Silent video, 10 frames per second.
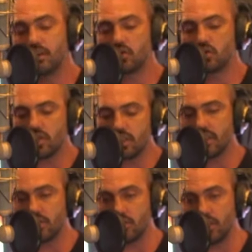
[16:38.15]
So look
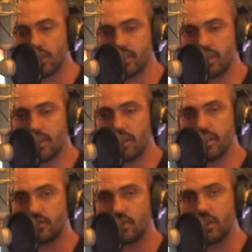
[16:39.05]
into it and
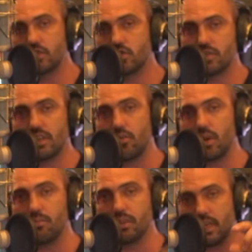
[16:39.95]
then try to use it that
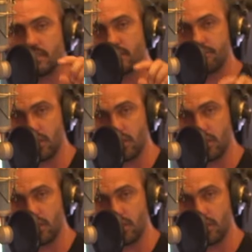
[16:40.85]
way, but test it